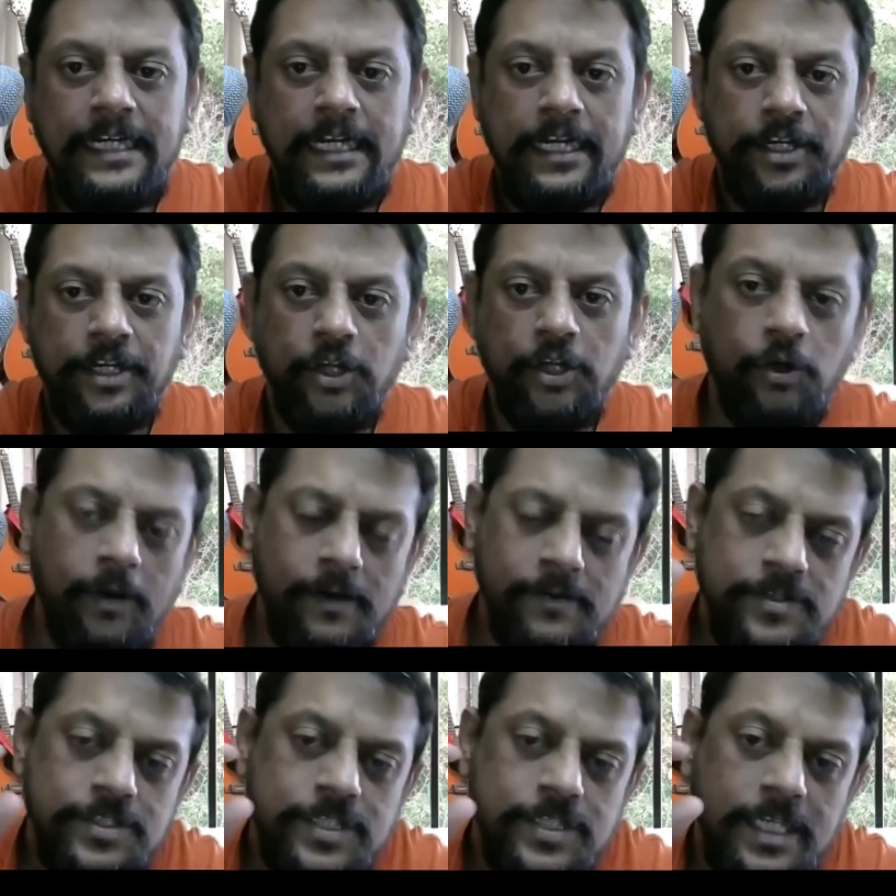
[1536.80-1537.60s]

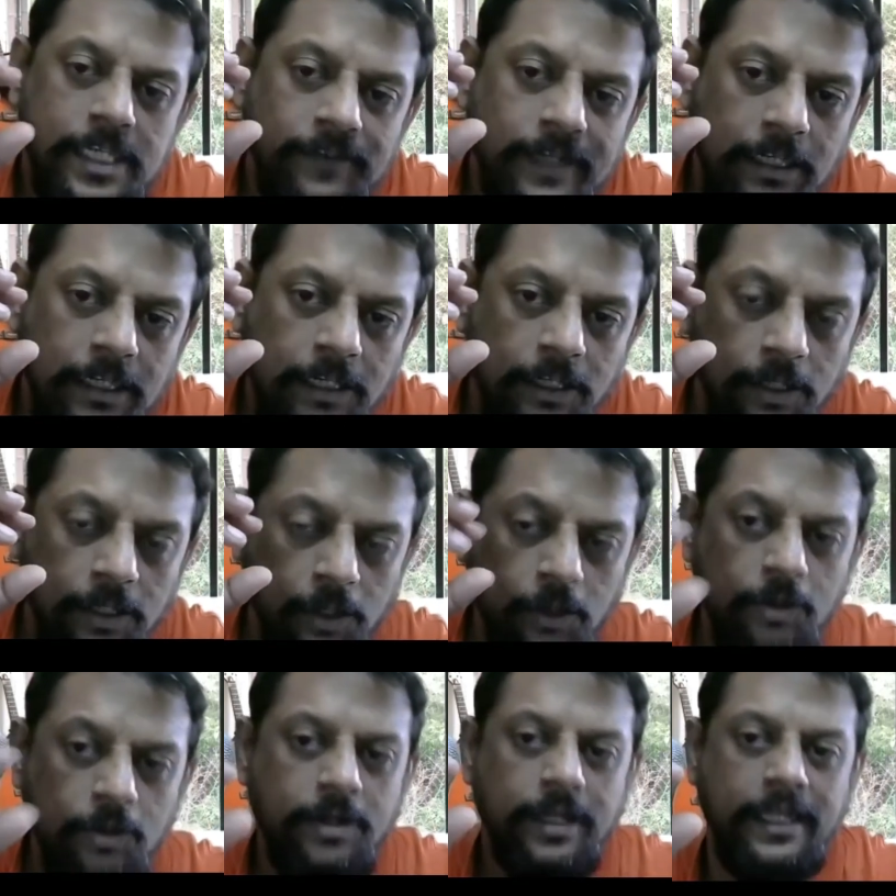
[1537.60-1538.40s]
Noah was giving
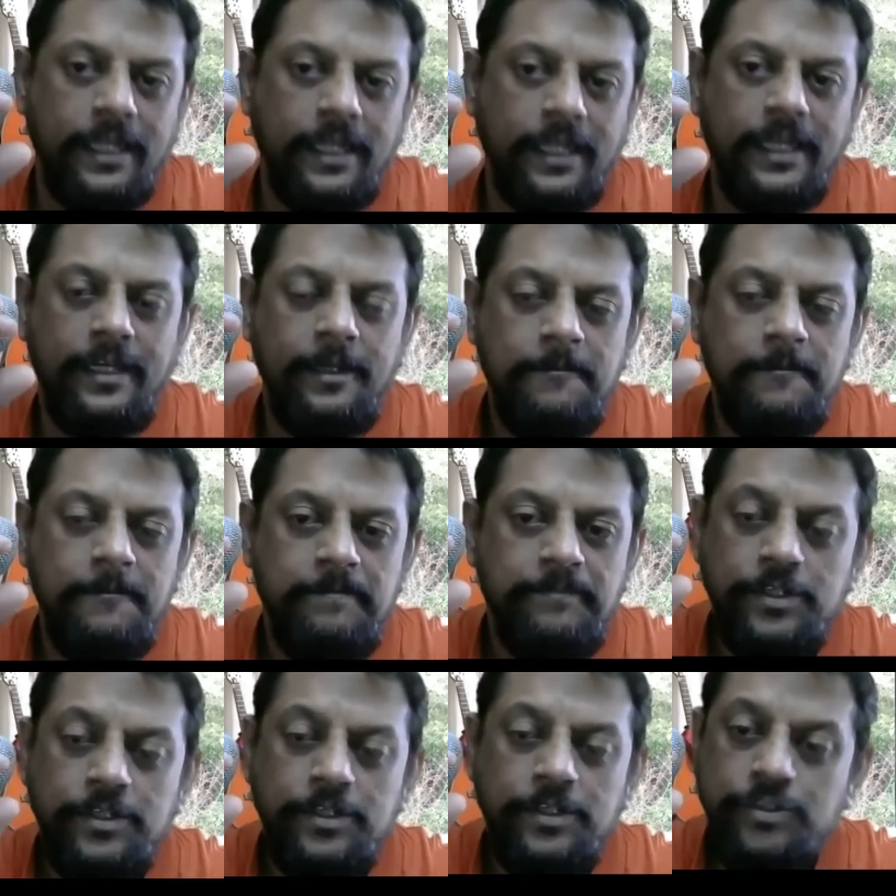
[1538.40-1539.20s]
glory
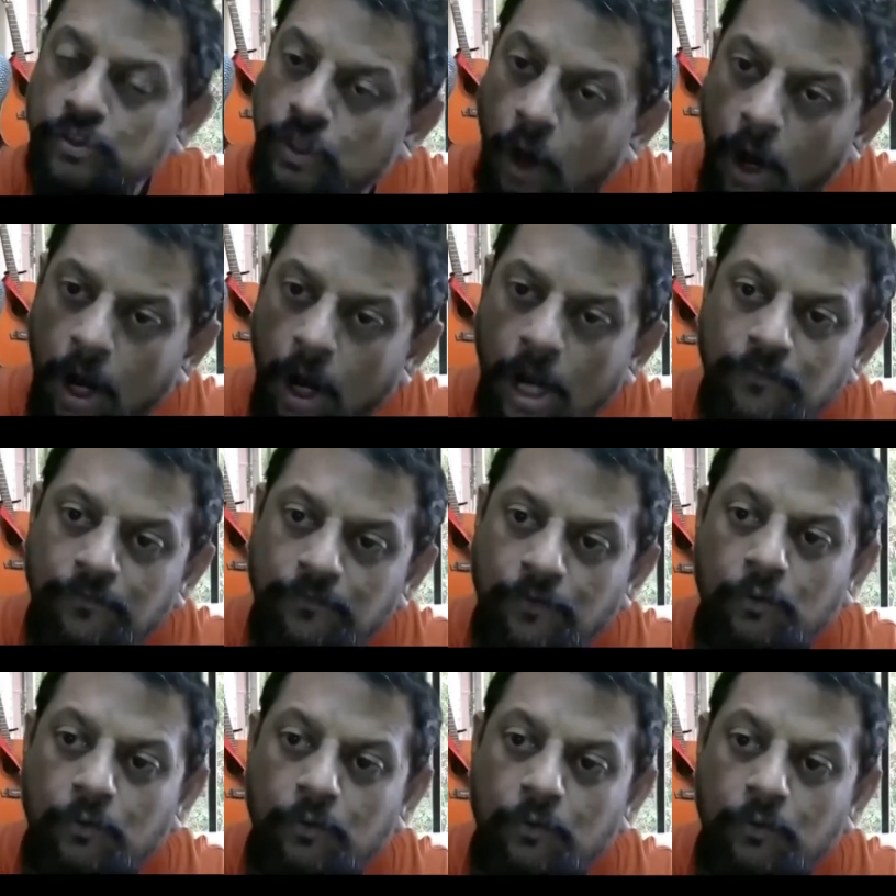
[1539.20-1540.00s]
to God
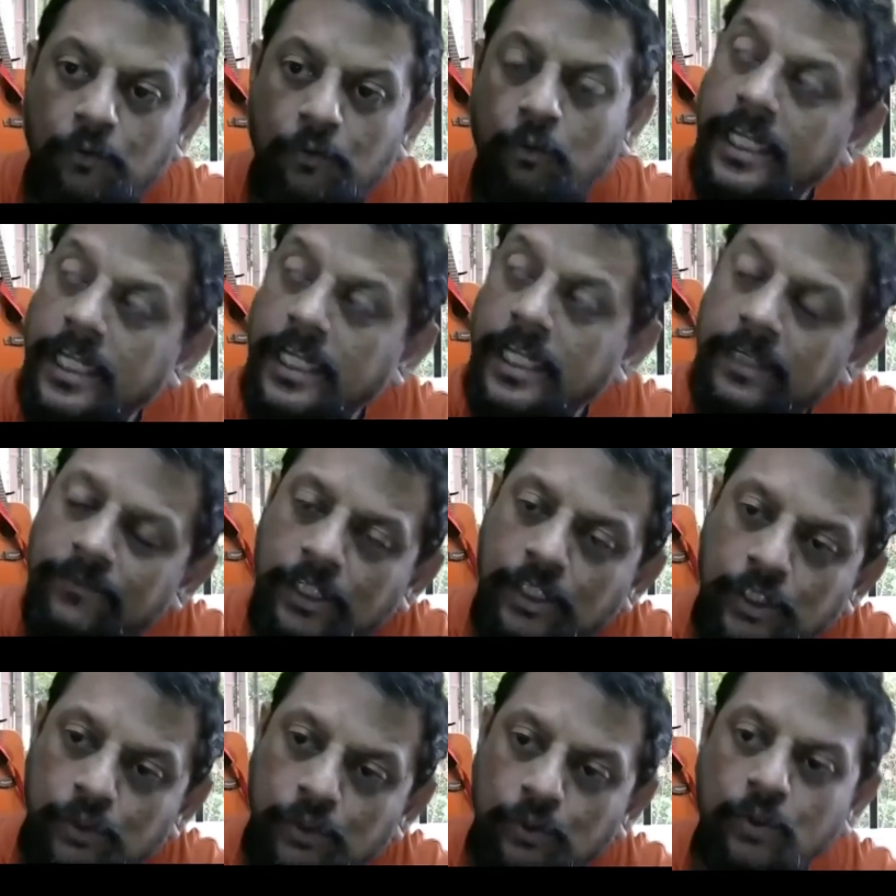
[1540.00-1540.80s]
for what he will
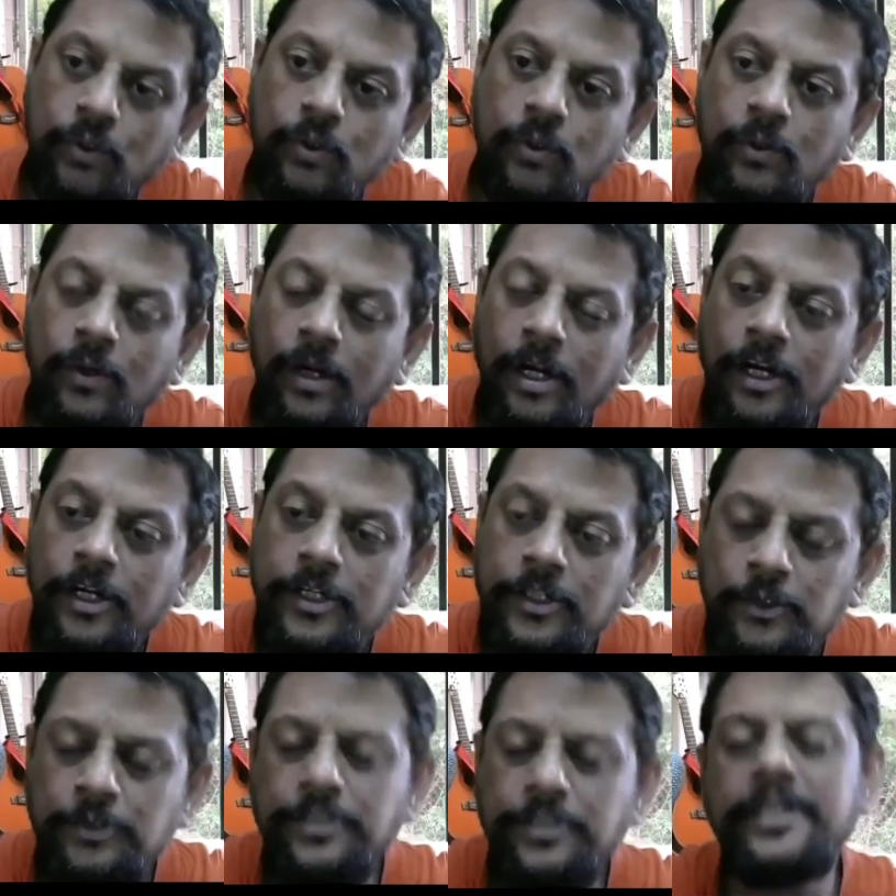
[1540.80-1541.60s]
do
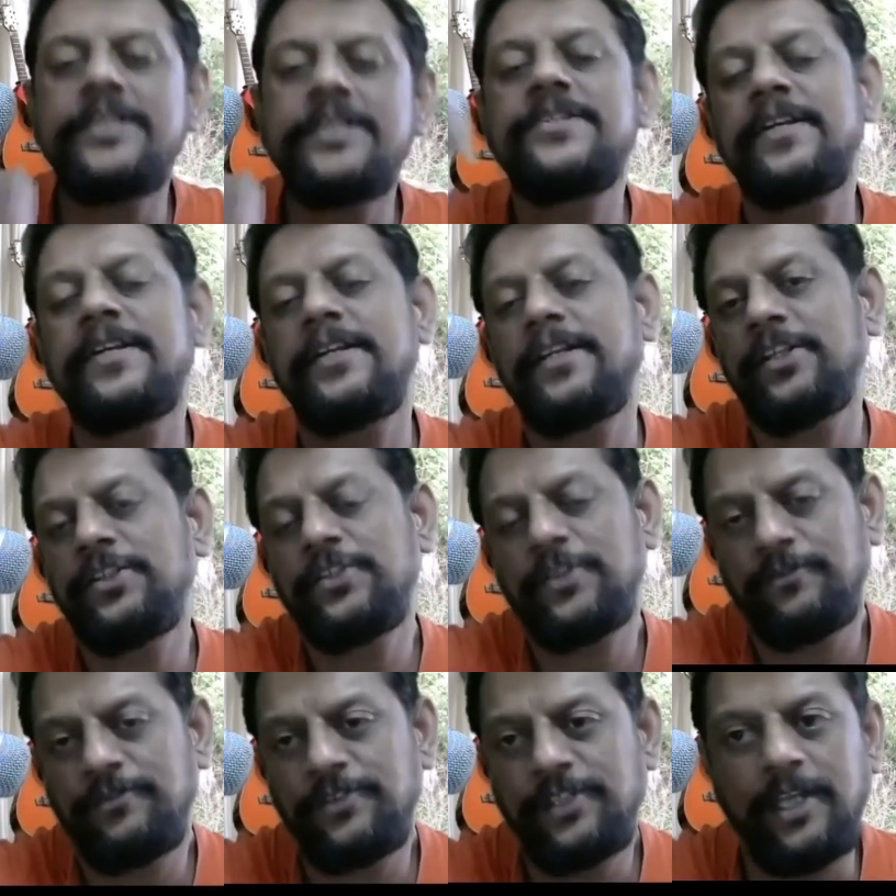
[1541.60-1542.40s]
to the descendants
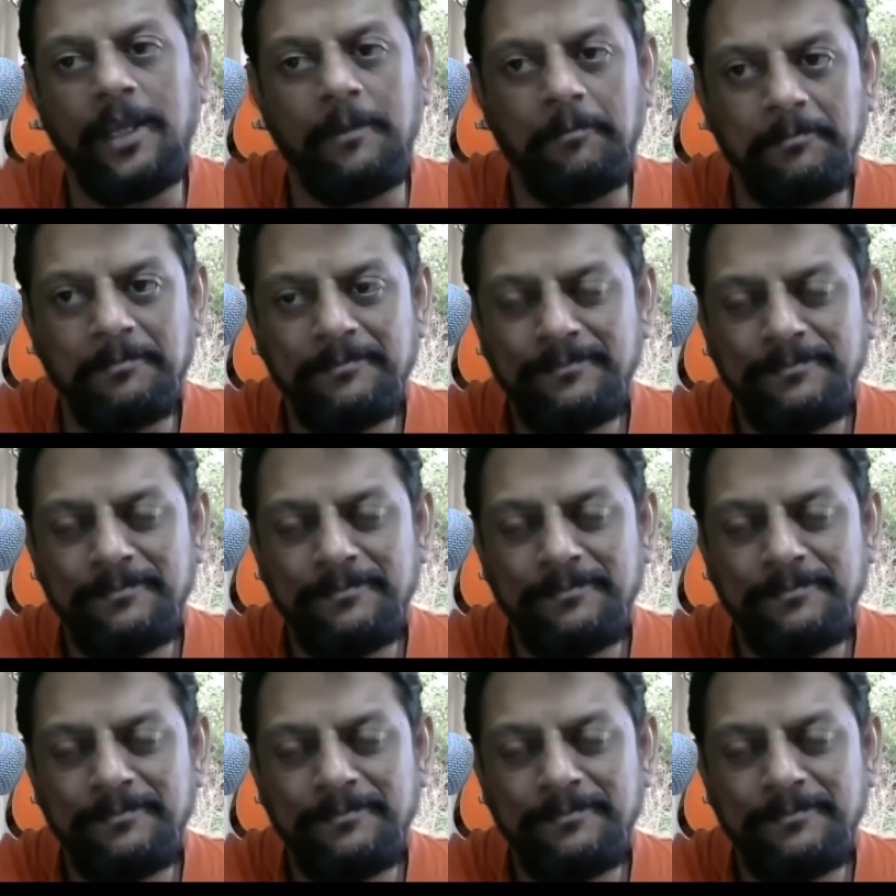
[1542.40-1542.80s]
of Shem.